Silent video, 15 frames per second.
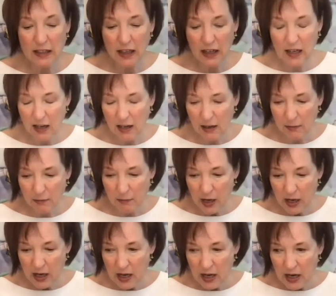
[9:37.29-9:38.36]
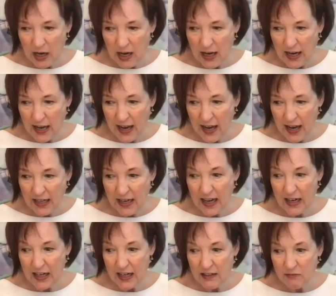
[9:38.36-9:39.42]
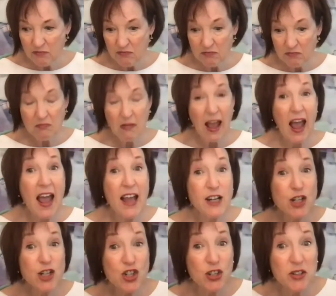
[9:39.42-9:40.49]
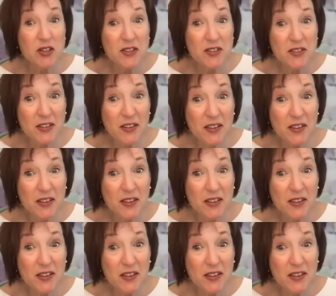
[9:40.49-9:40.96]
can get anxious